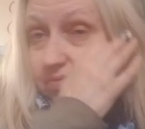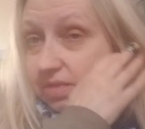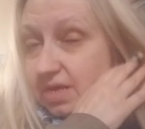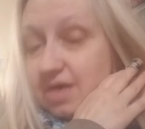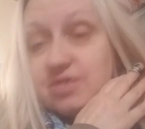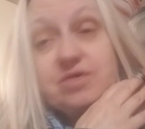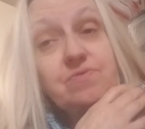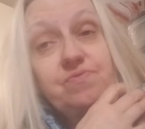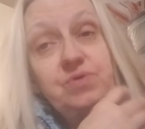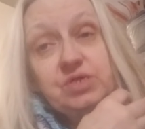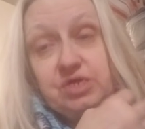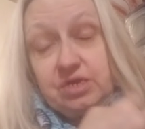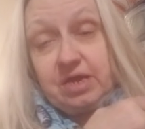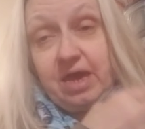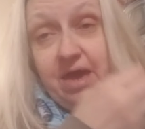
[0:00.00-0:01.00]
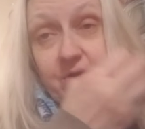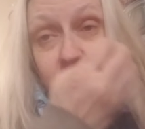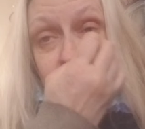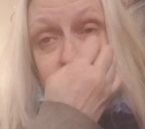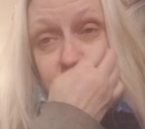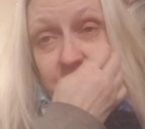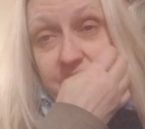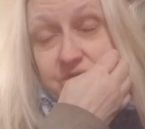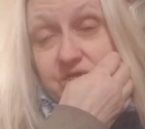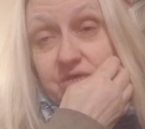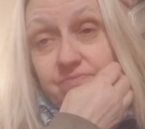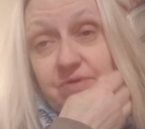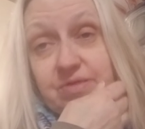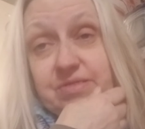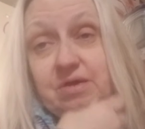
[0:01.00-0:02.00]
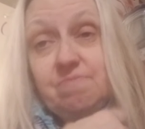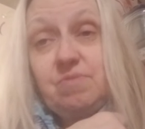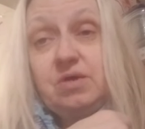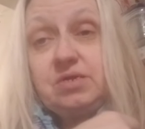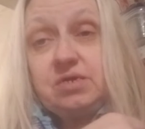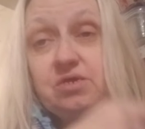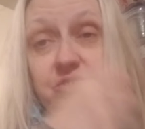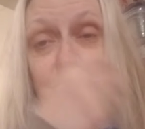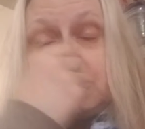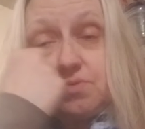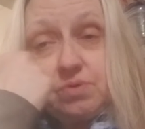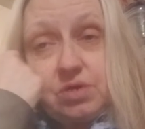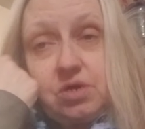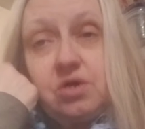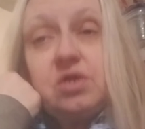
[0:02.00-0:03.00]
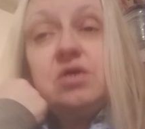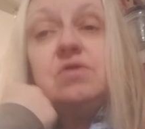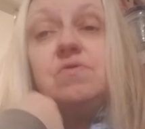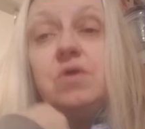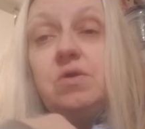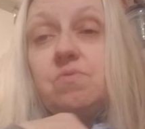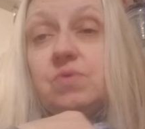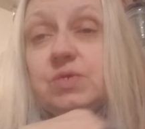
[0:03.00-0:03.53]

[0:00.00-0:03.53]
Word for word: as if we didn't have it. We tried to live on that money until we couldn't. We